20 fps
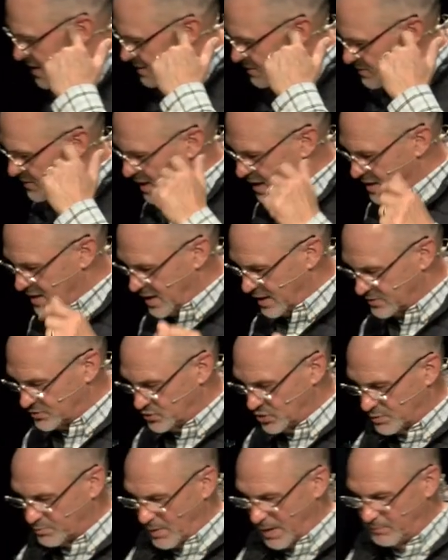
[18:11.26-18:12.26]
they uh,
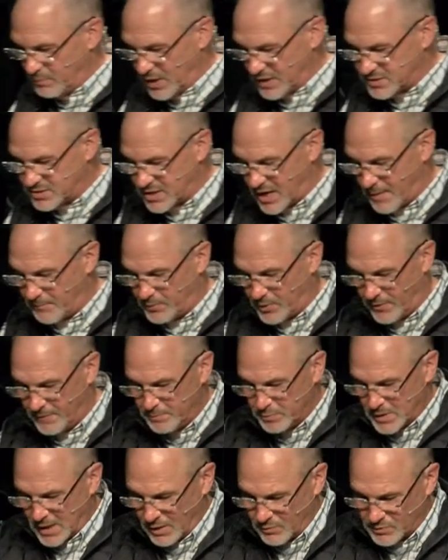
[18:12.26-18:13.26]
took my blood sample.
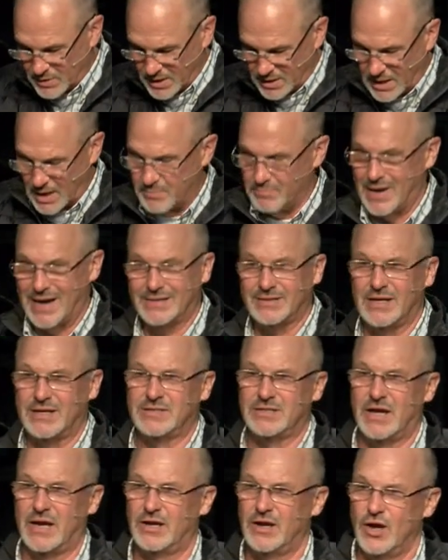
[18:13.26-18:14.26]
And when they came back, they
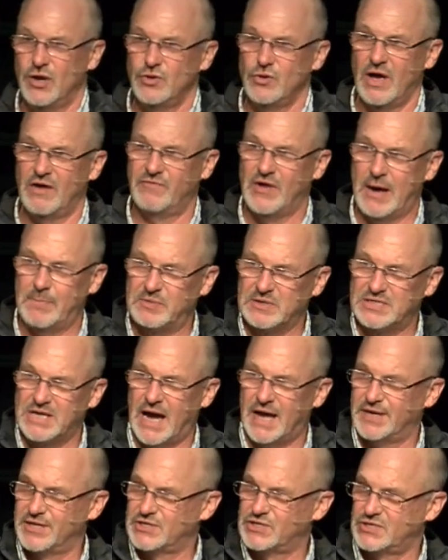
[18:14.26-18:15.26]
said, "You have
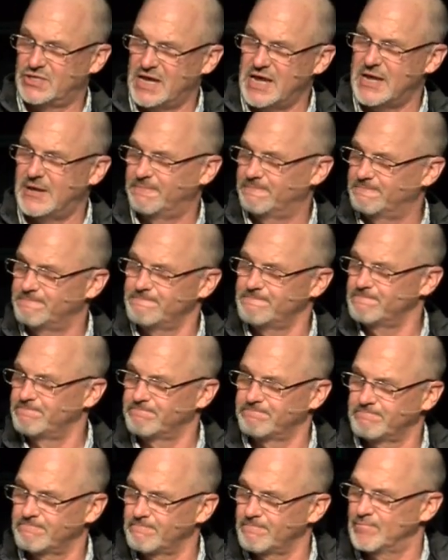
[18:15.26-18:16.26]
hepatitis C."
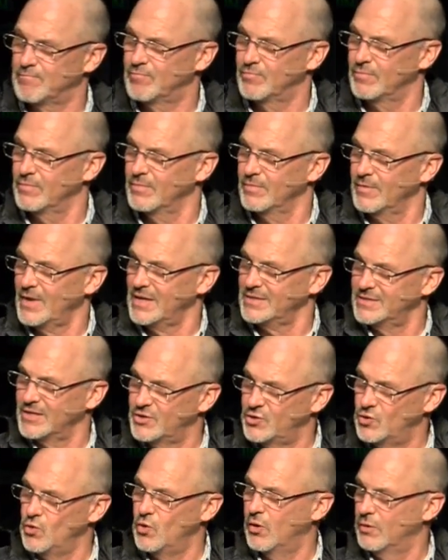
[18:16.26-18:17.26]
I said,
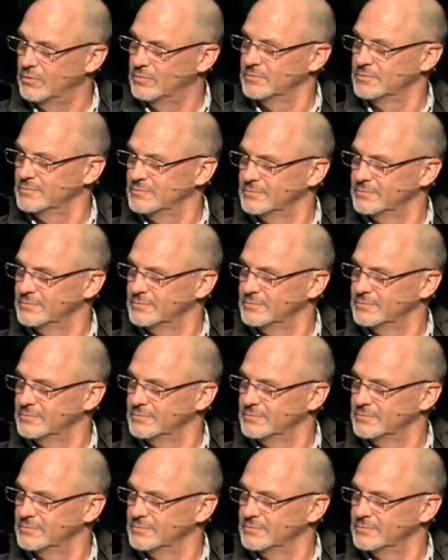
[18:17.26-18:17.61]
"Cool."